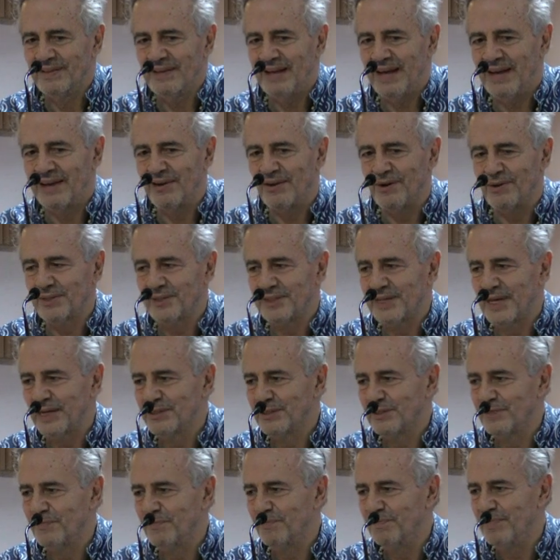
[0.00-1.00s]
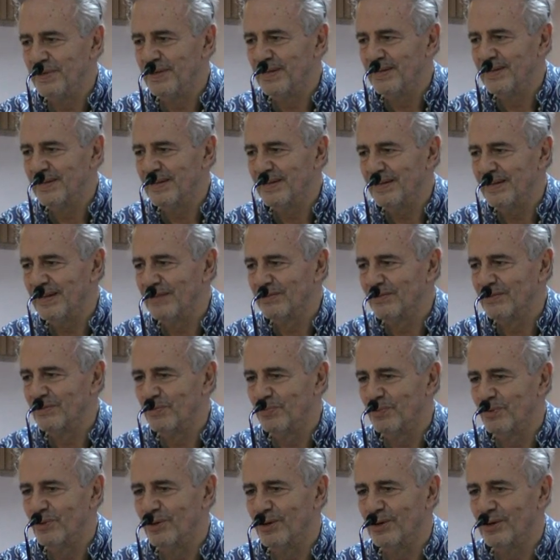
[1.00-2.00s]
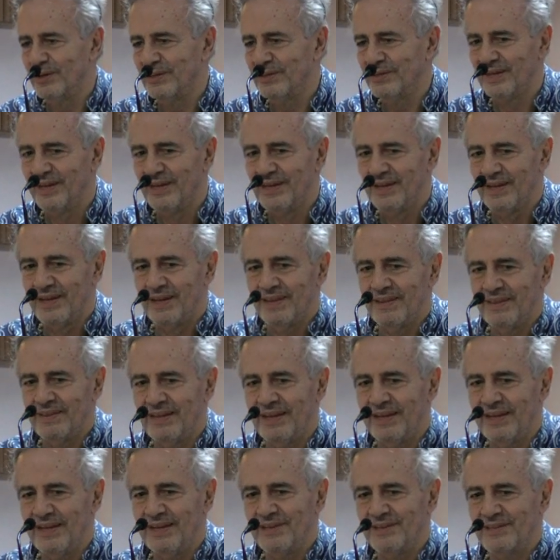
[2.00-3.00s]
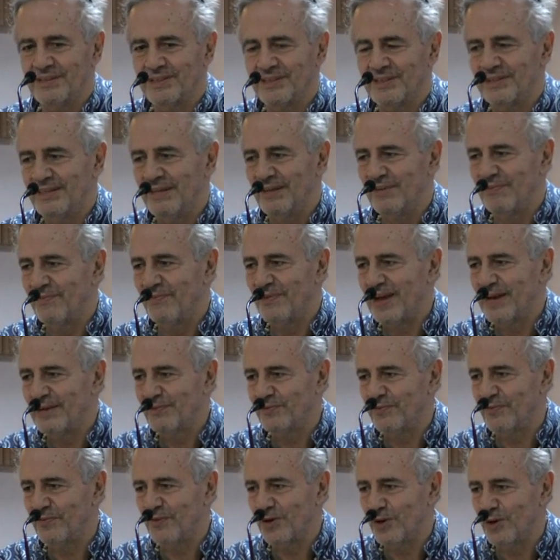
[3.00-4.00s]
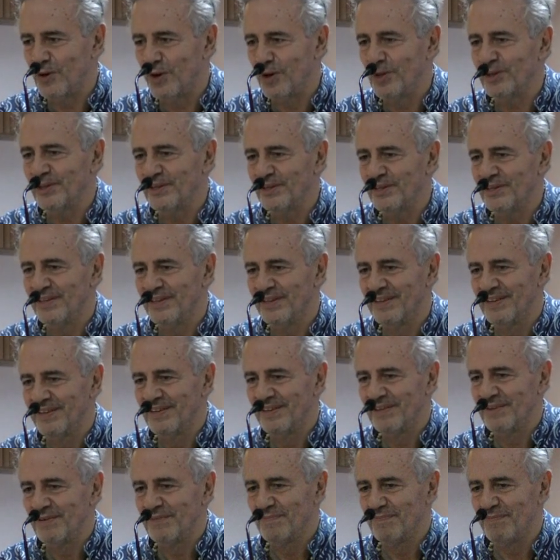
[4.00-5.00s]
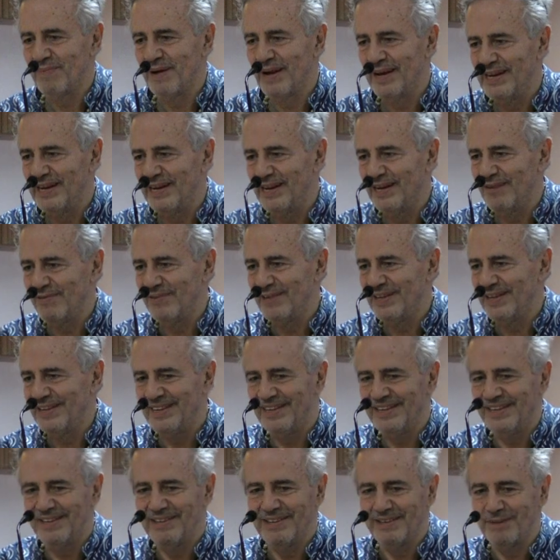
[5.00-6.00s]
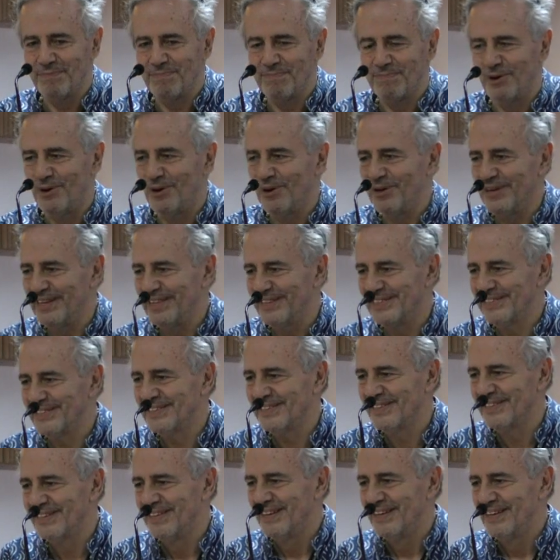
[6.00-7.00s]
and our sense of being in the world that is, in fact, forgotten by living in the polis,